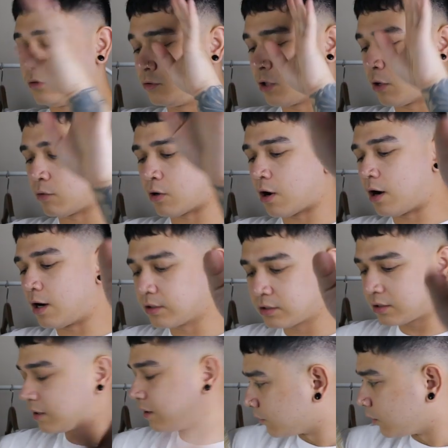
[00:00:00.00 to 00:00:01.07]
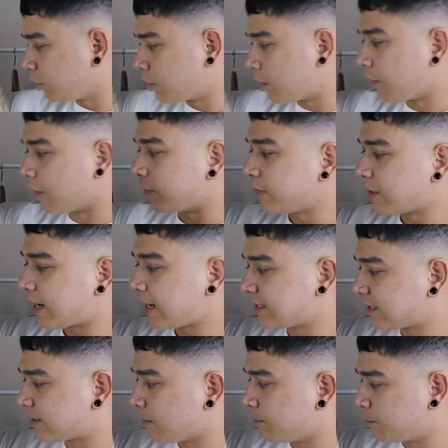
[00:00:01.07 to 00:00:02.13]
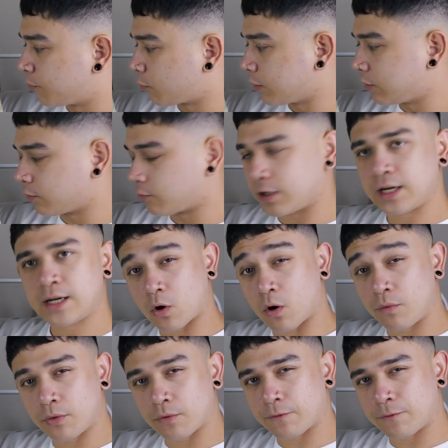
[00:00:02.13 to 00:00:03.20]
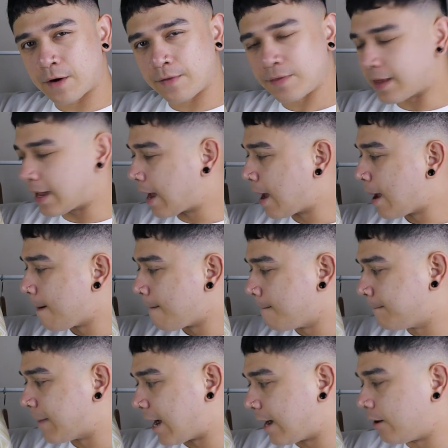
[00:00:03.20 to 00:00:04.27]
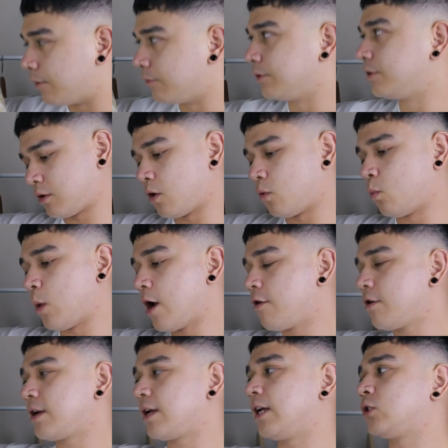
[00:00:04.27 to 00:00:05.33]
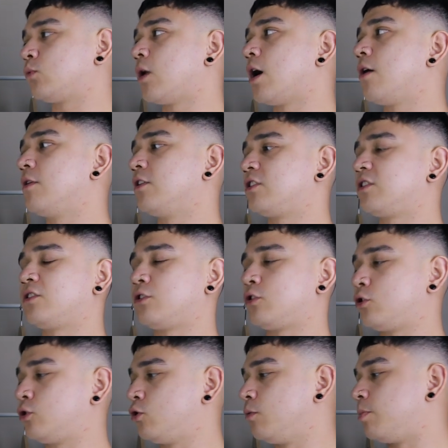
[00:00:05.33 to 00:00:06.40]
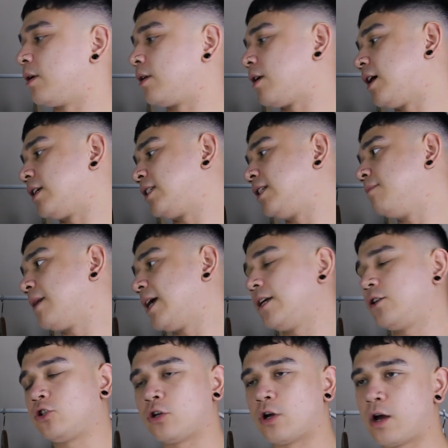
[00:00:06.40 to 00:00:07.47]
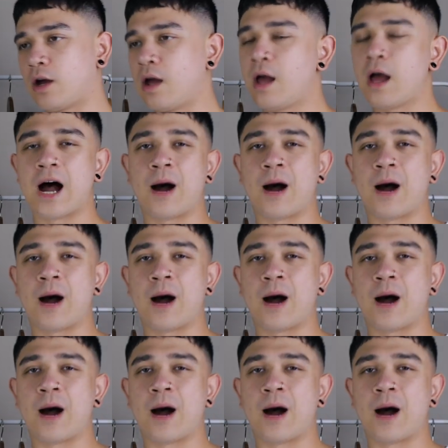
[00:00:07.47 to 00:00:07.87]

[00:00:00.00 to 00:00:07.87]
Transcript: Don't ask. You've got that nice embroidery on the front there. Bound, you know, wearing it as well. It's just a super nicely made shirt.